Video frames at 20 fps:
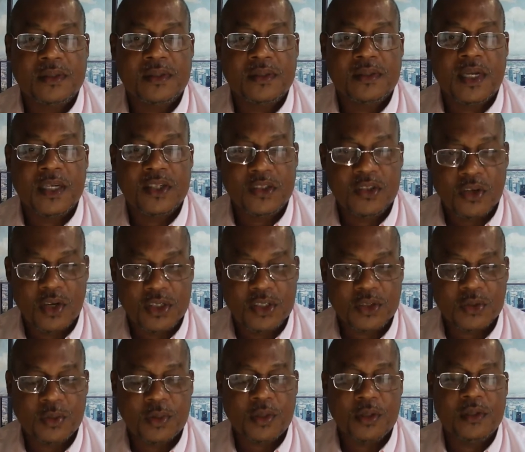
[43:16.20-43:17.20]
like
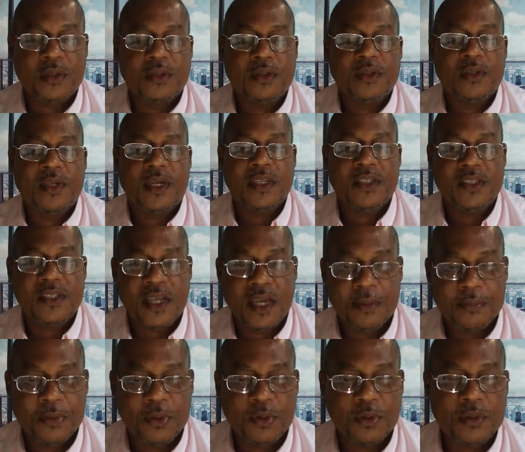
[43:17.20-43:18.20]
Joshua, like
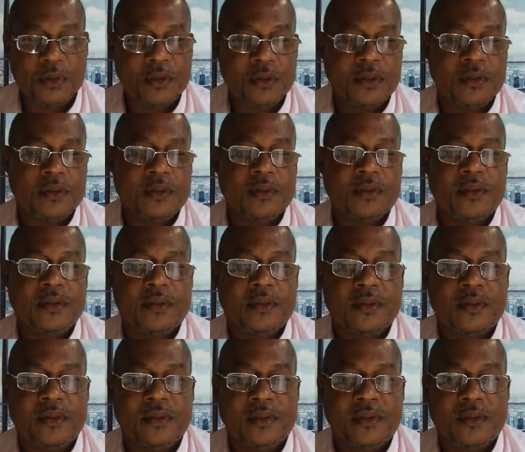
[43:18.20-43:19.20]
Samuel,
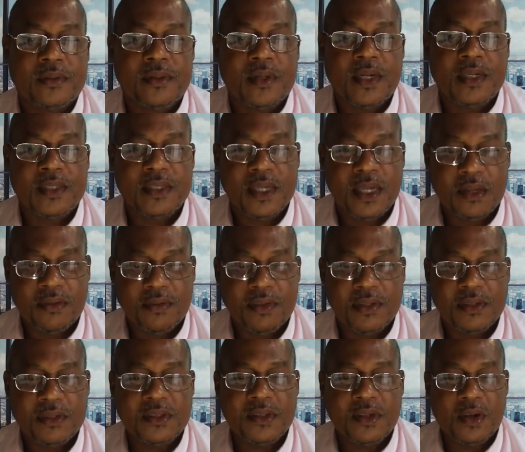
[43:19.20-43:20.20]
like
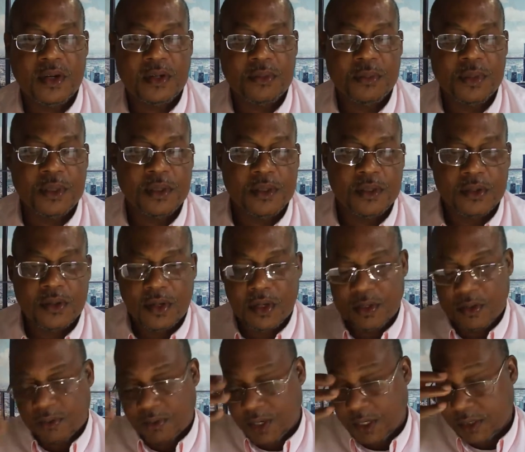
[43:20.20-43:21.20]
David, Solomon, and all
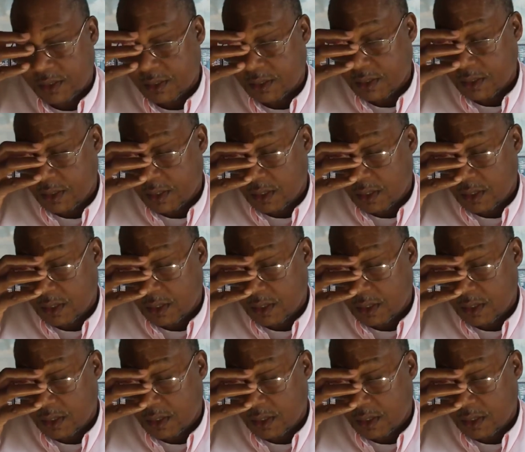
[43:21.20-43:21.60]
the rest,